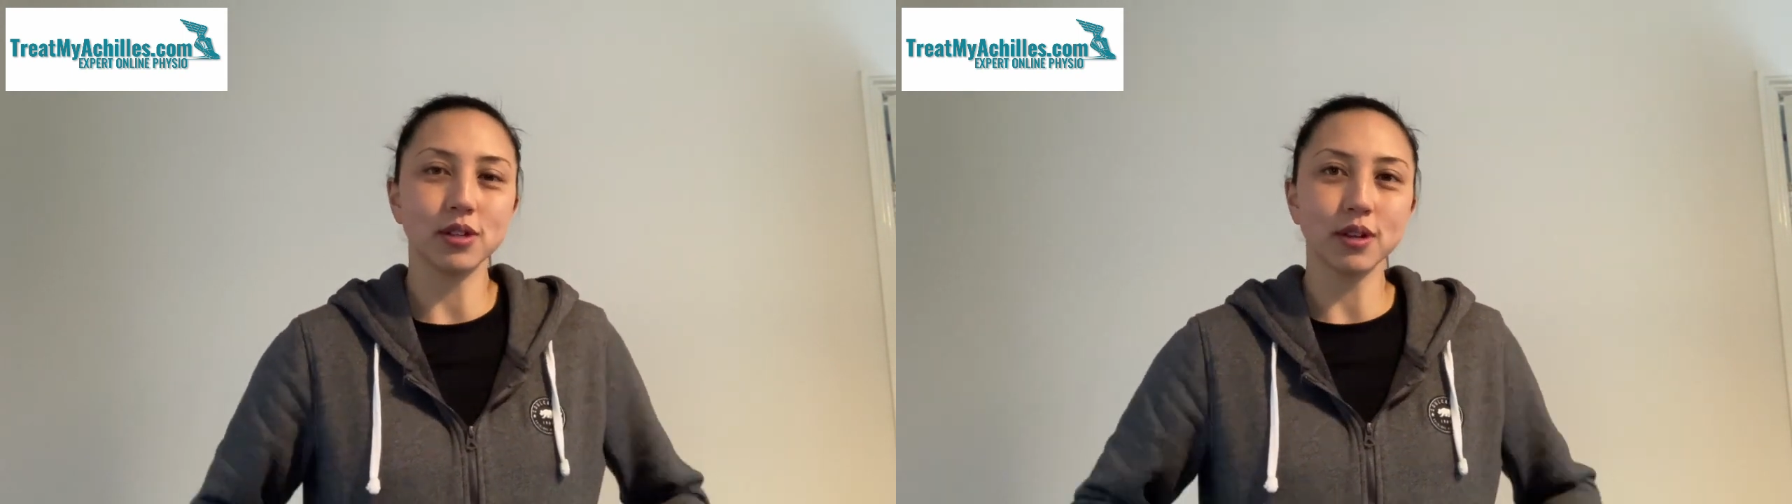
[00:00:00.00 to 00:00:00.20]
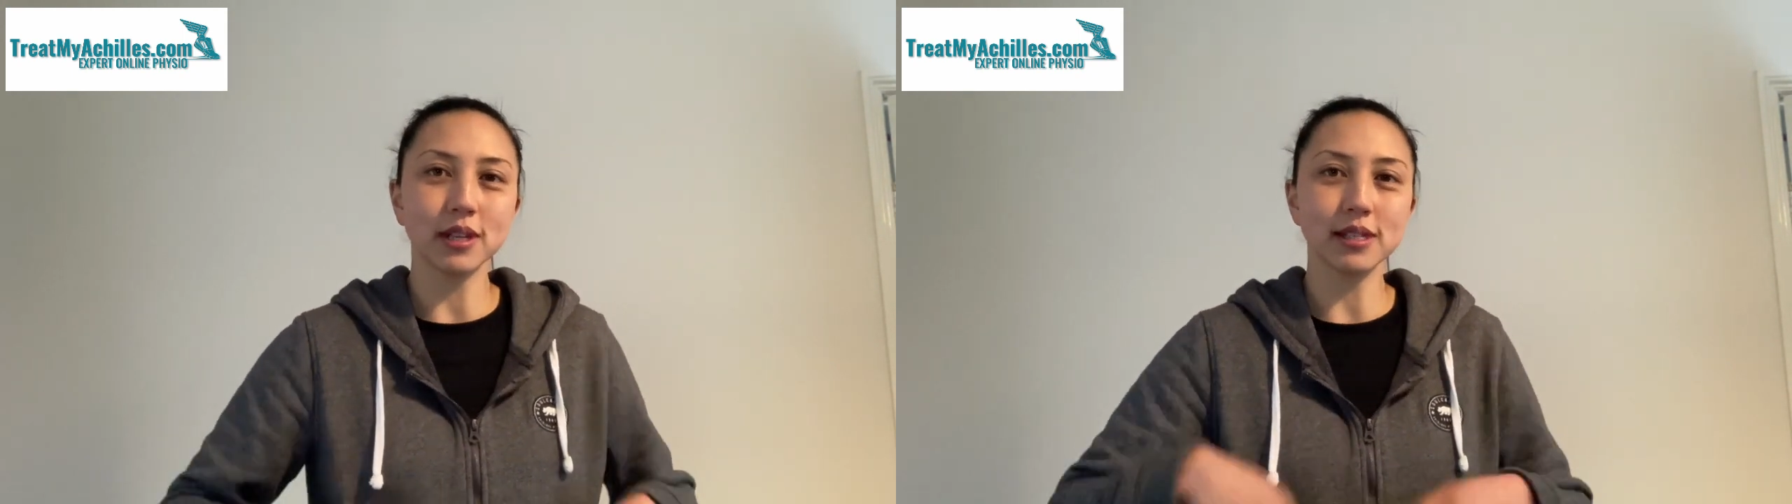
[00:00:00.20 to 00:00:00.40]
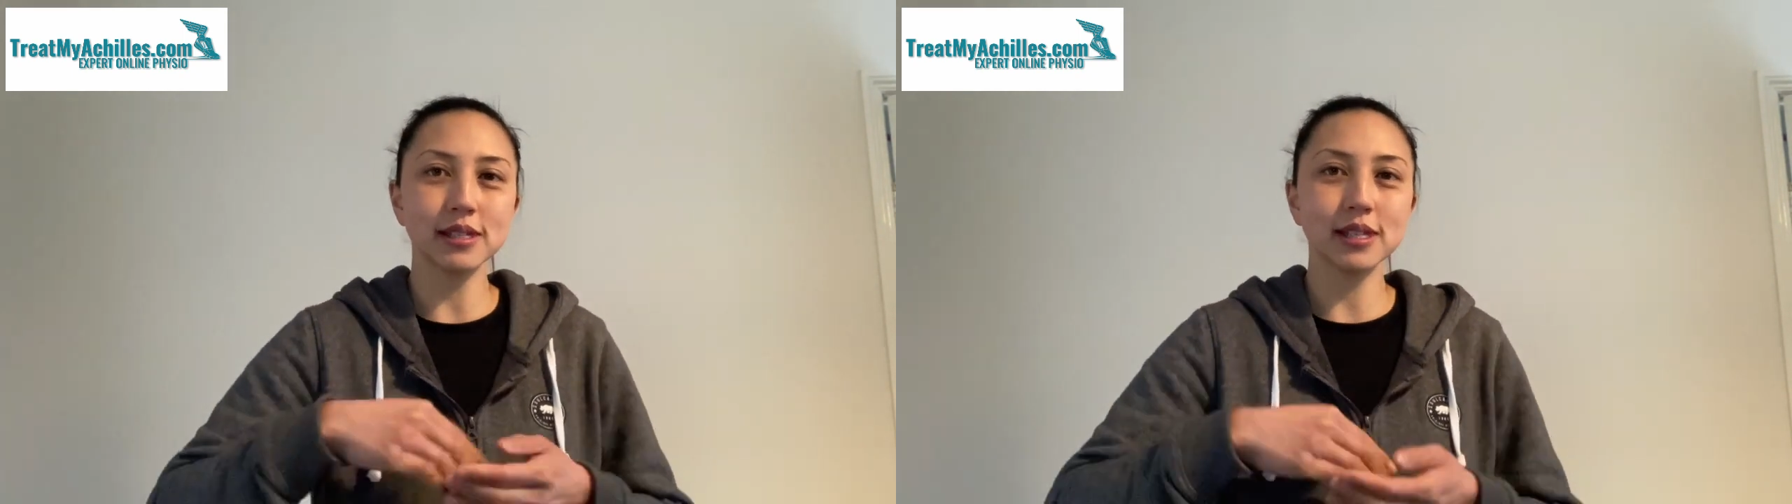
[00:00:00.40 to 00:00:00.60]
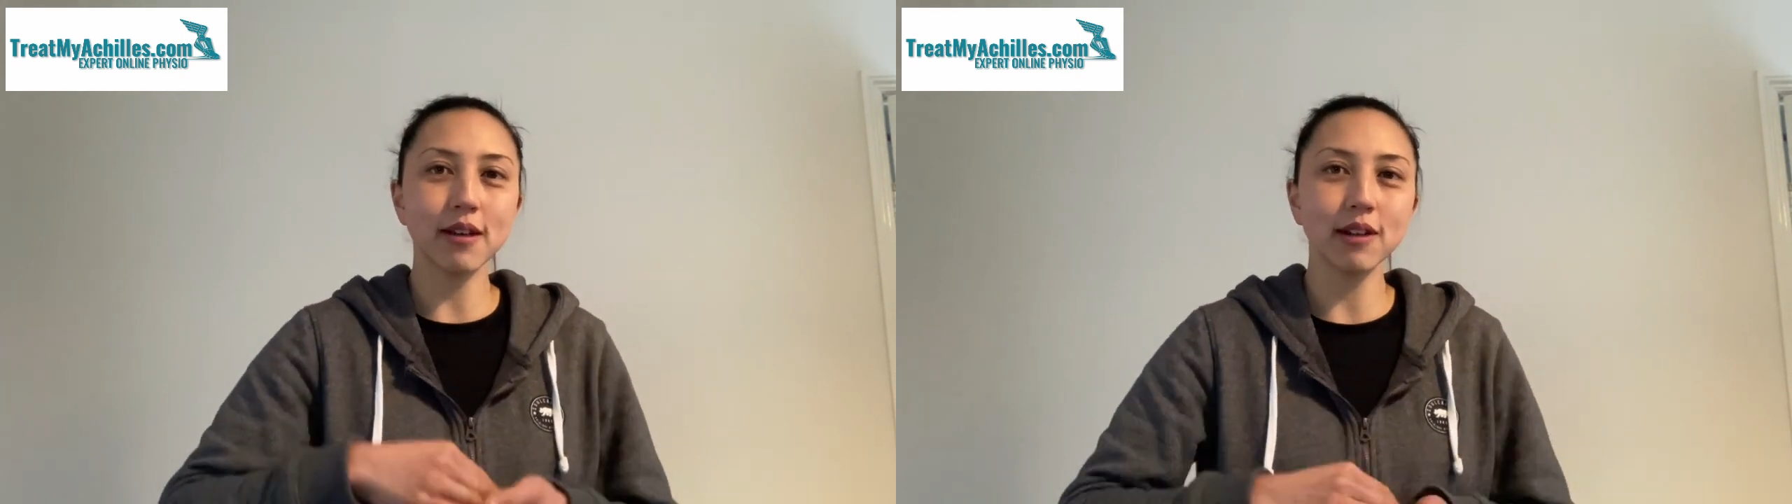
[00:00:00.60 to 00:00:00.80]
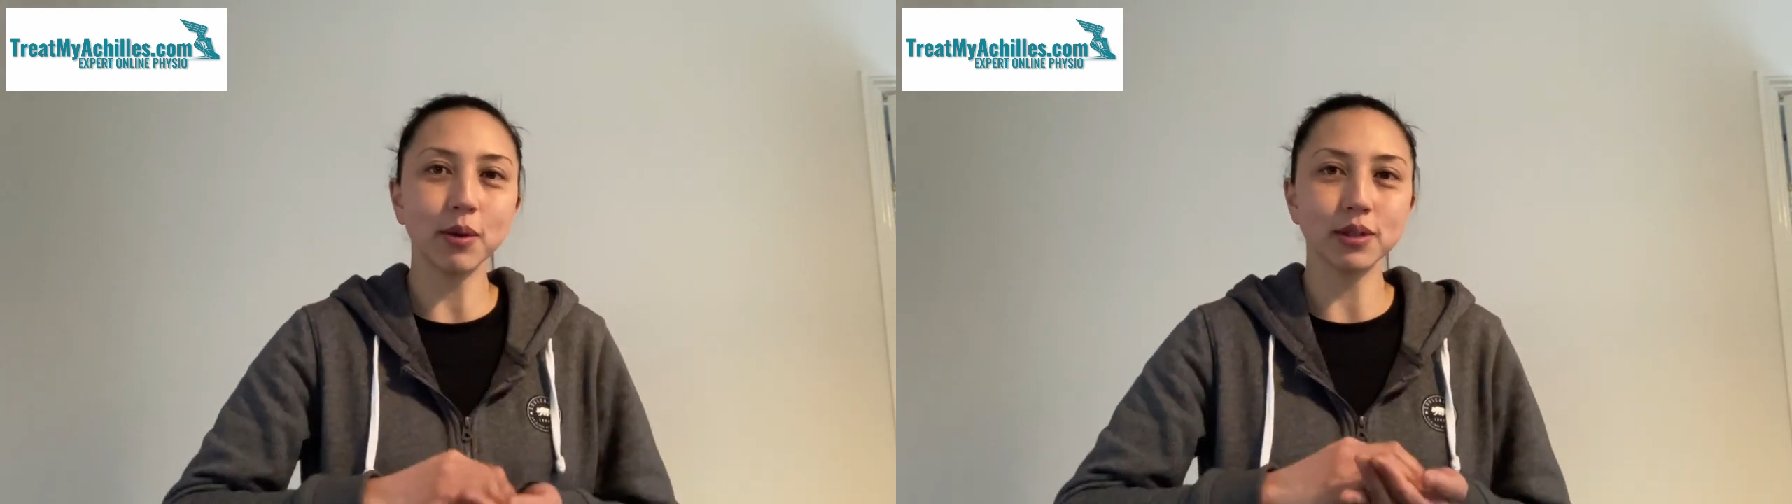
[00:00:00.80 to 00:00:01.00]
don't
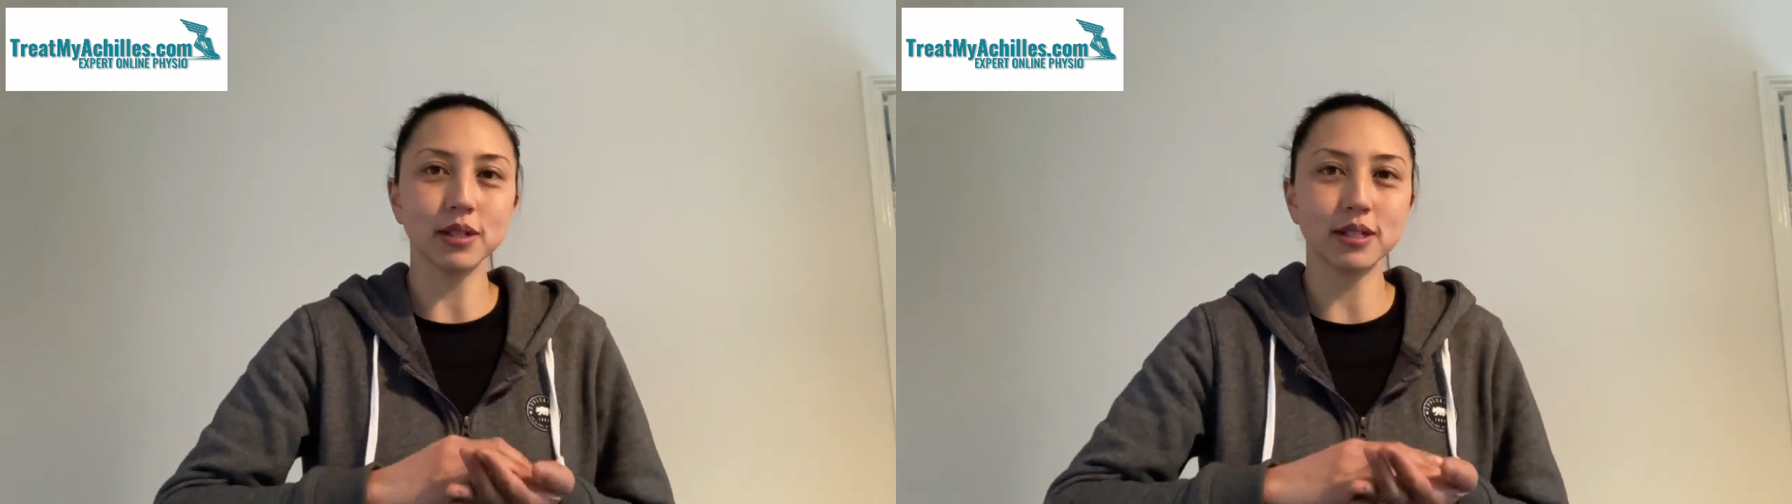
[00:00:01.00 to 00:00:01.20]
necessarily want to